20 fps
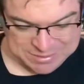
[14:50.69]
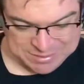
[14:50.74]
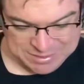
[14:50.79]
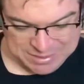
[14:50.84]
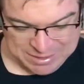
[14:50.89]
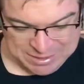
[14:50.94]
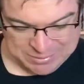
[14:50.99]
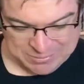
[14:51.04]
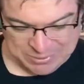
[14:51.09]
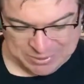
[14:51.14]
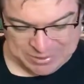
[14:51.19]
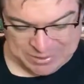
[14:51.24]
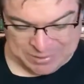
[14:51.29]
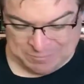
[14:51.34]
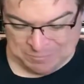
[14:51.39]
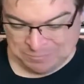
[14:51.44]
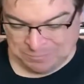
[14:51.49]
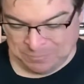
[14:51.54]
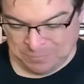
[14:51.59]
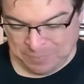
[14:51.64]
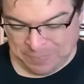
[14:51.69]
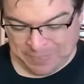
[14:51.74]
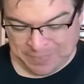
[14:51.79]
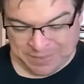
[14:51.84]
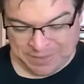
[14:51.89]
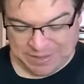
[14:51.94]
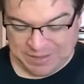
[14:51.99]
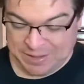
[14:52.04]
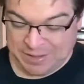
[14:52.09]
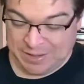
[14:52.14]
Anyway,
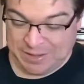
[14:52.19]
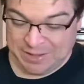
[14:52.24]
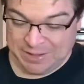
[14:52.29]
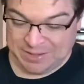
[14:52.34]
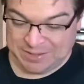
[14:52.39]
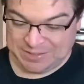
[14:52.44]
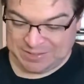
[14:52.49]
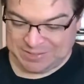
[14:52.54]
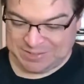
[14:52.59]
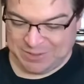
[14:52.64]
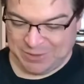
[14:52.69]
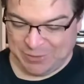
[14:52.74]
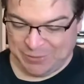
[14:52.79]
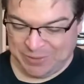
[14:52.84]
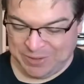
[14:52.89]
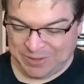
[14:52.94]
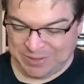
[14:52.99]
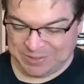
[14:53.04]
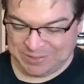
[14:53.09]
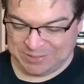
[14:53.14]
so